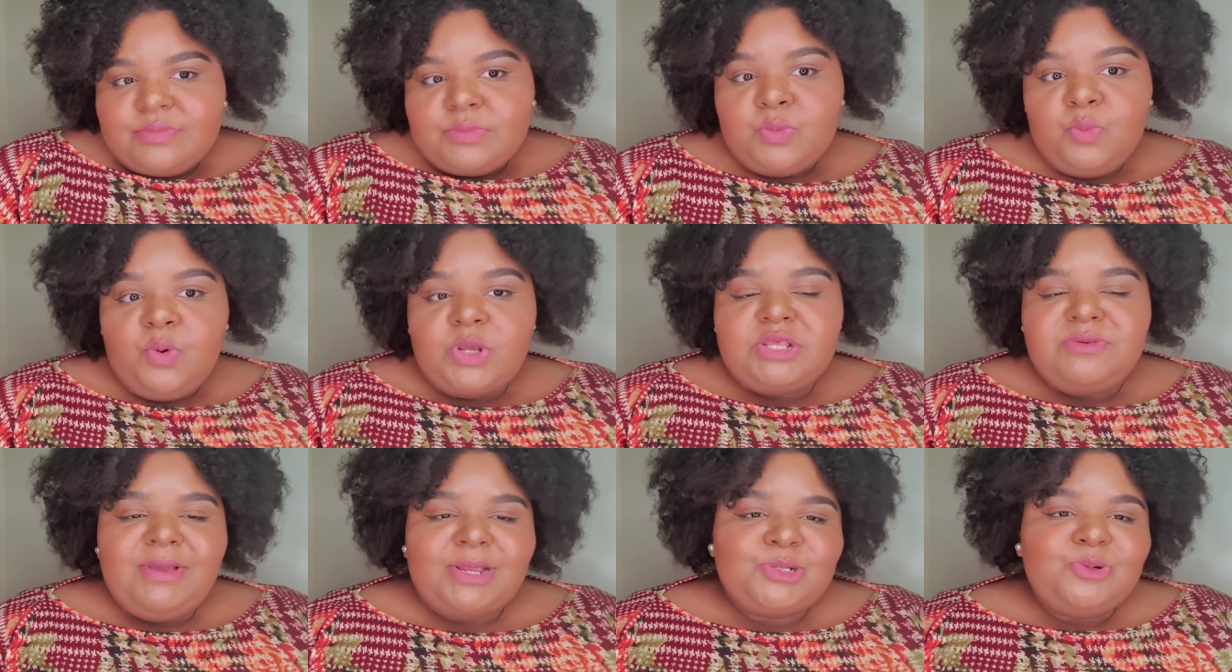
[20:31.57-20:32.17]

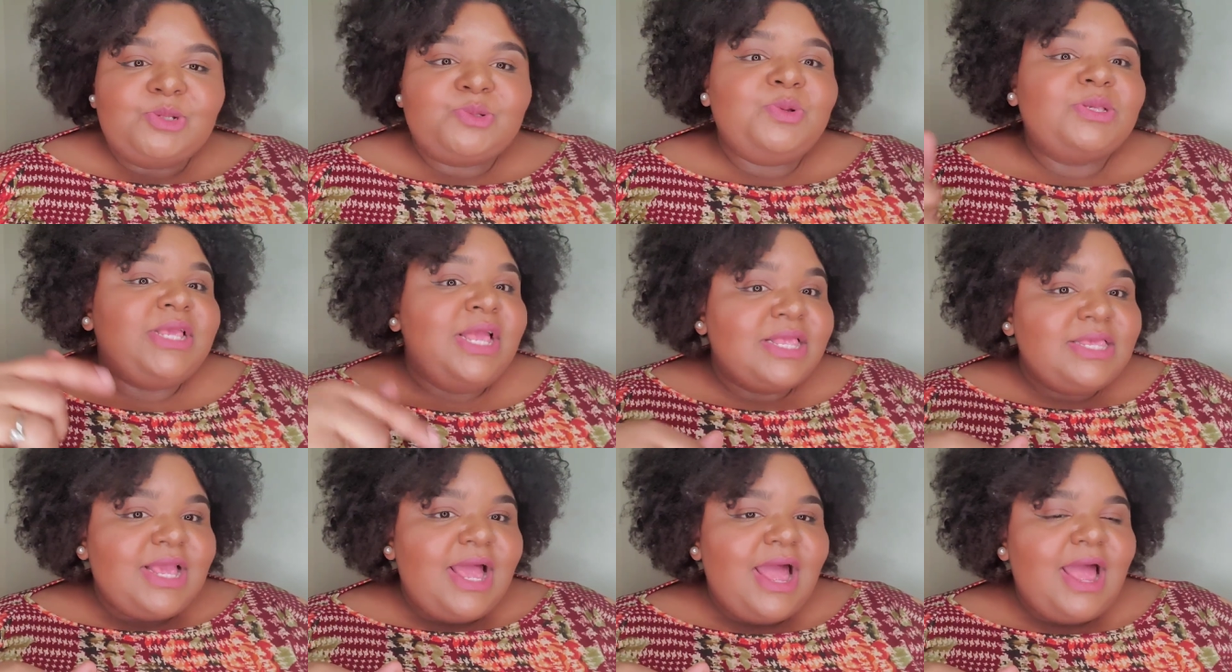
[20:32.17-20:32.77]
what's special is what's
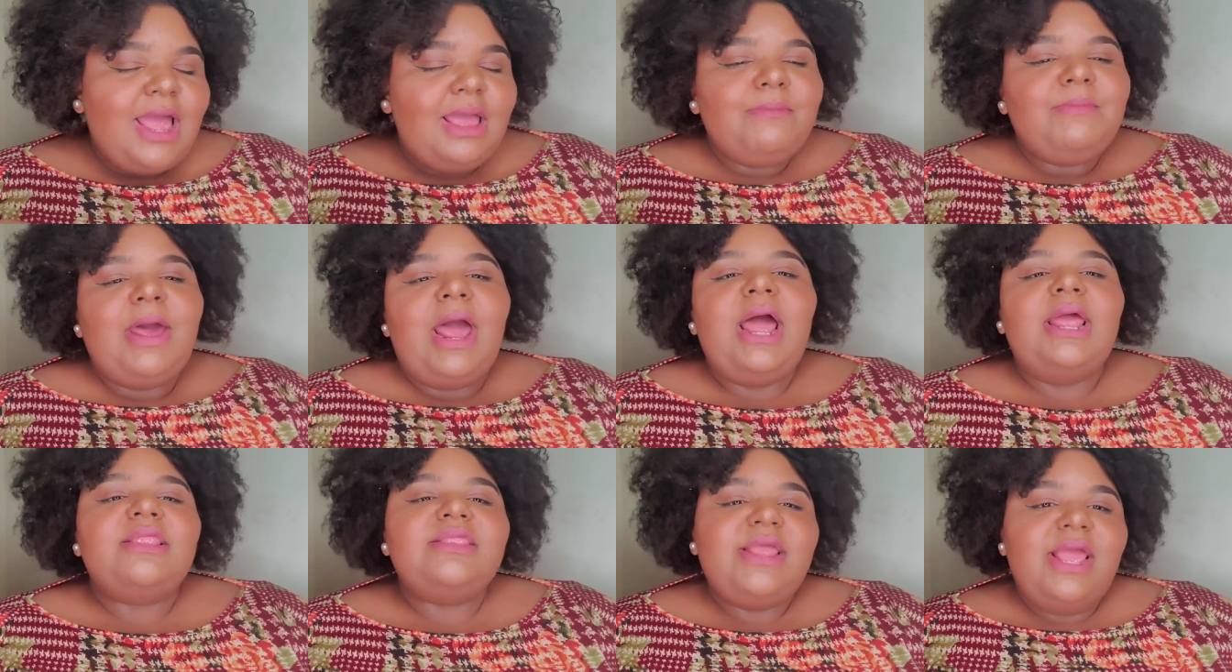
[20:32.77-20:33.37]
inside. But
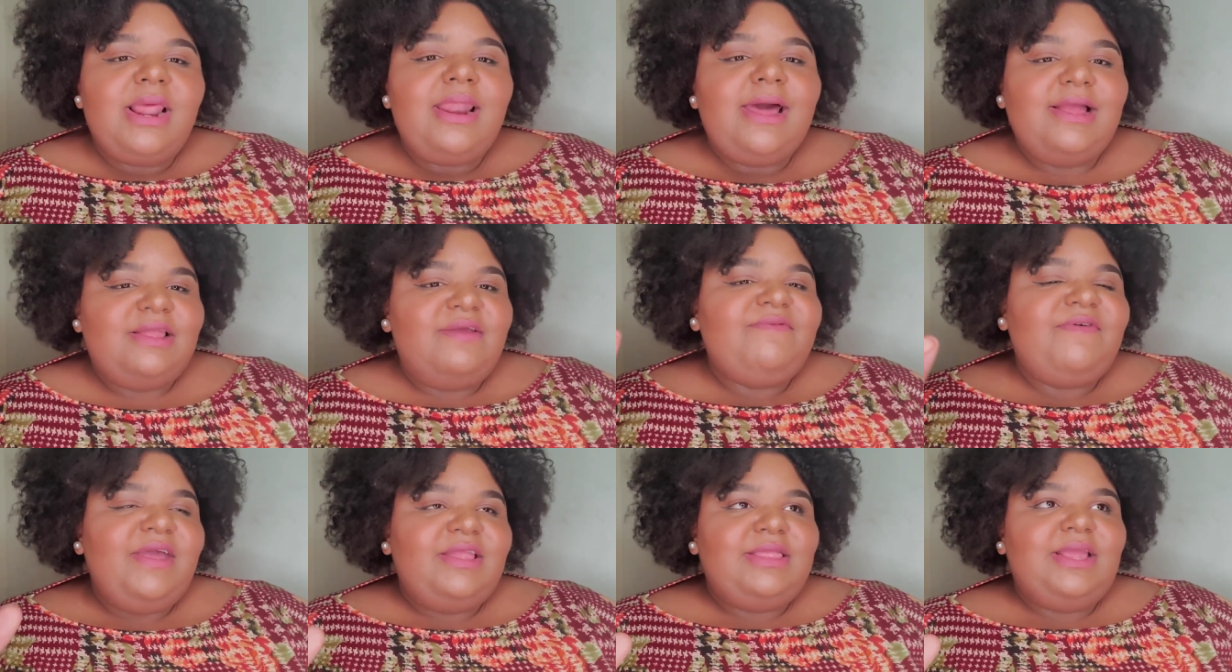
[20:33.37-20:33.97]
I did like the
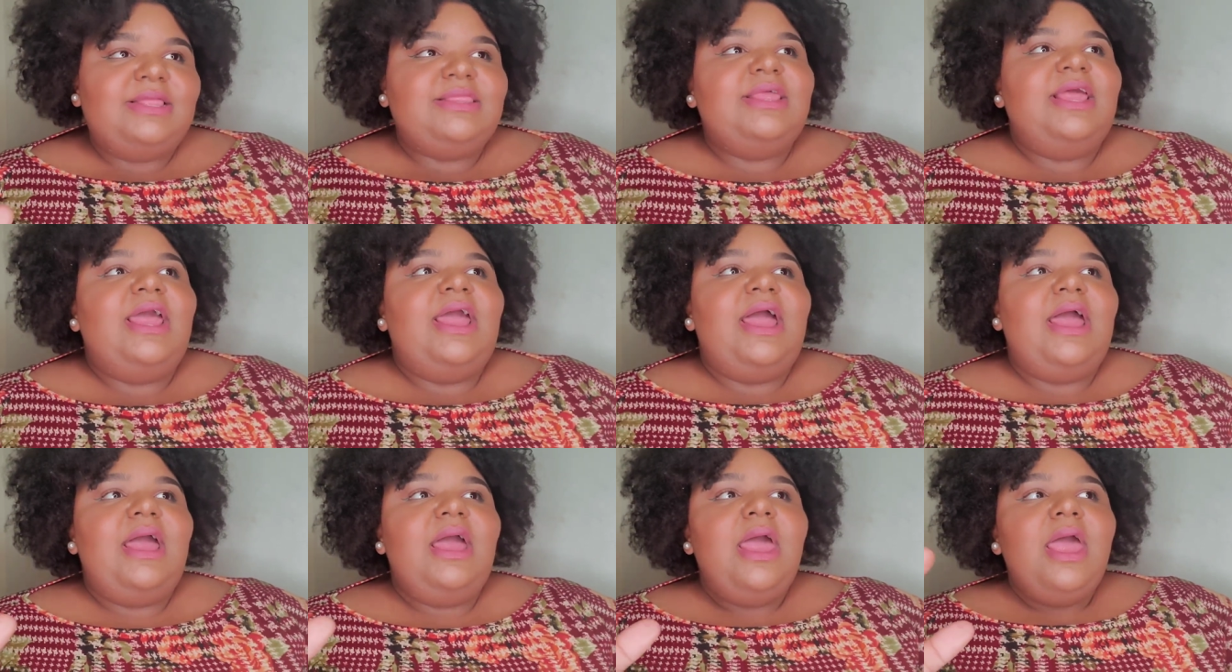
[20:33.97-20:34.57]
fact that,
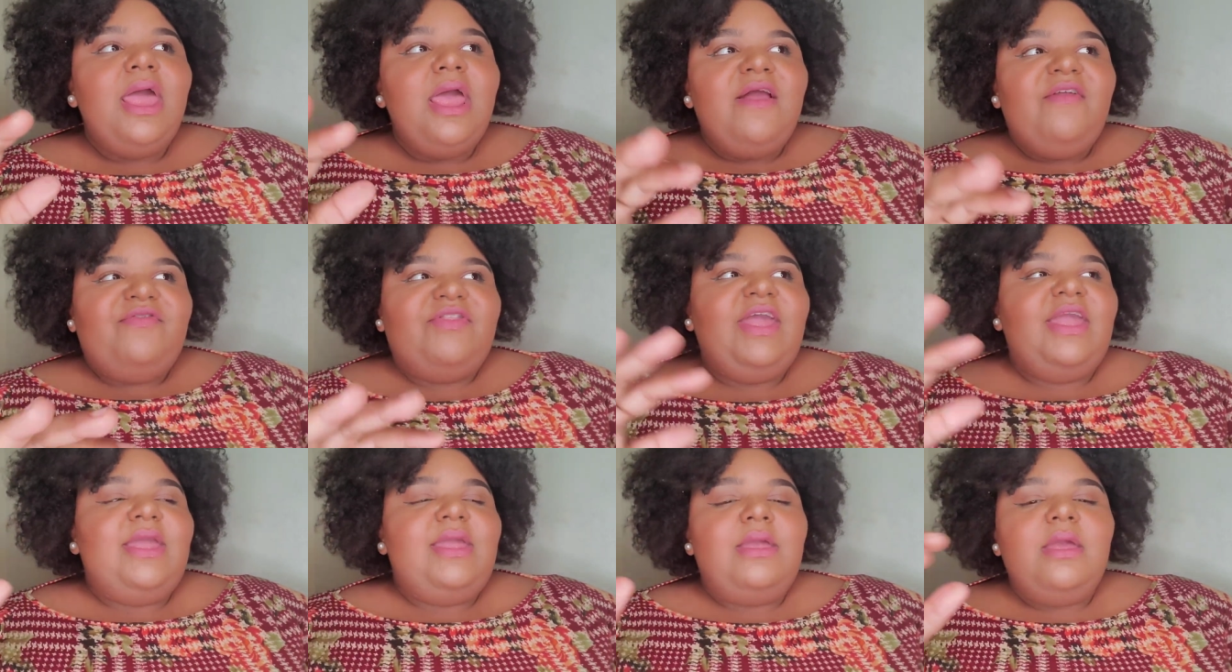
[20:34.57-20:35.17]
that
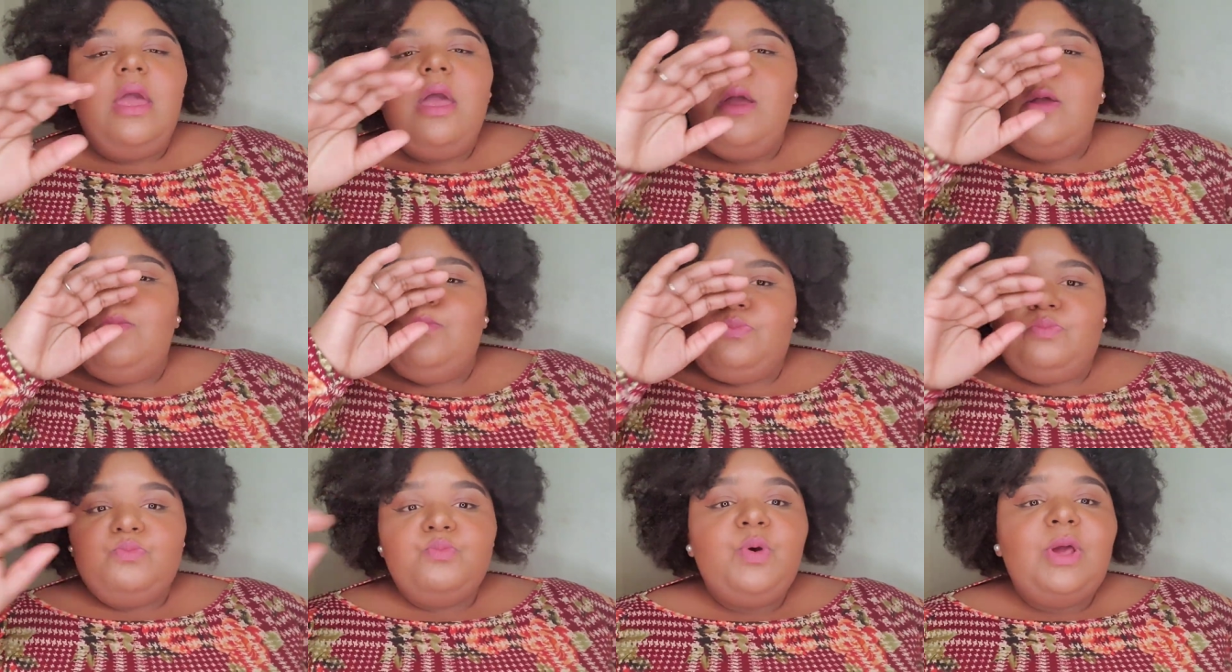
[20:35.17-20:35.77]
they
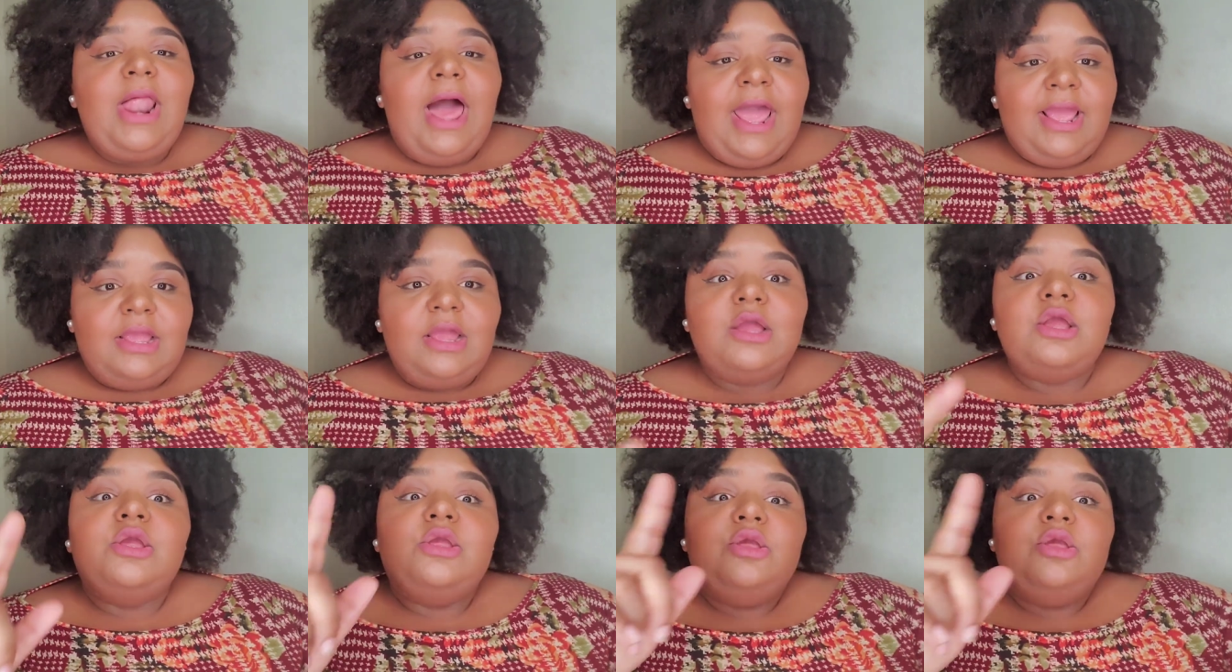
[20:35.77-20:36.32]
were like,